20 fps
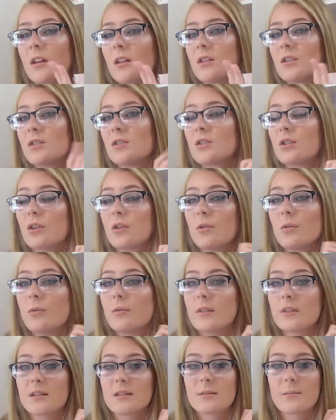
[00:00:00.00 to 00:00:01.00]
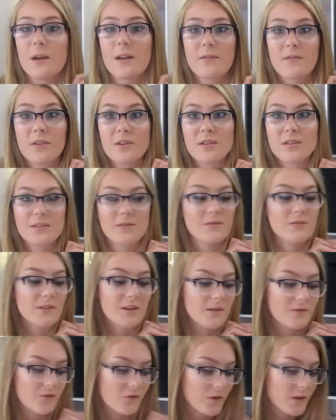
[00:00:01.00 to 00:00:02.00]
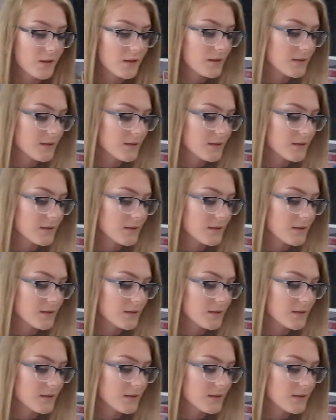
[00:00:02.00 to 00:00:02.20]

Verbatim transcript: So, this is my first favorite.